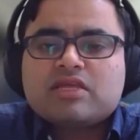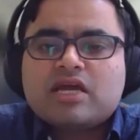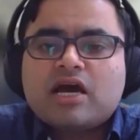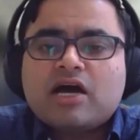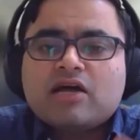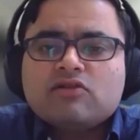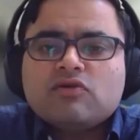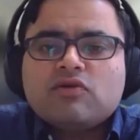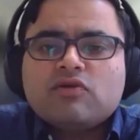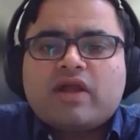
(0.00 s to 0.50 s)
the
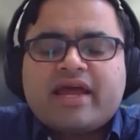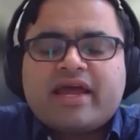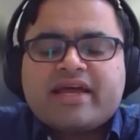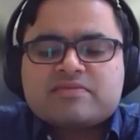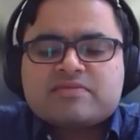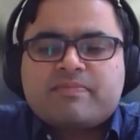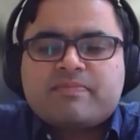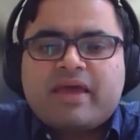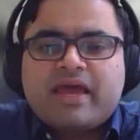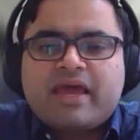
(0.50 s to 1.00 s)
other
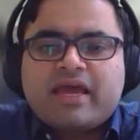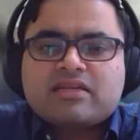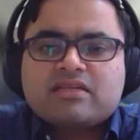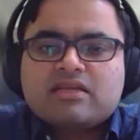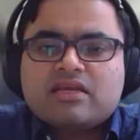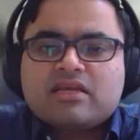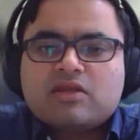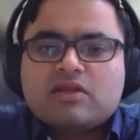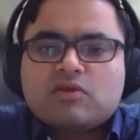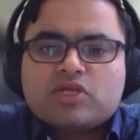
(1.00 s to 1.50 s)
aspect
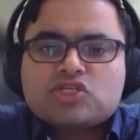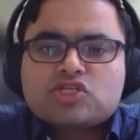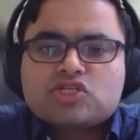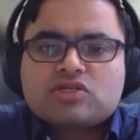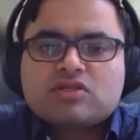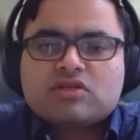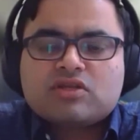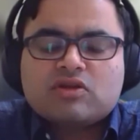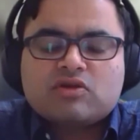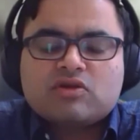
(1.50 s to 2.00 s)
in
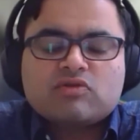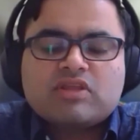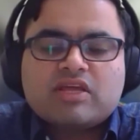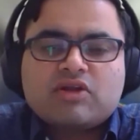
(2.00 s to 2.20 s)
which you know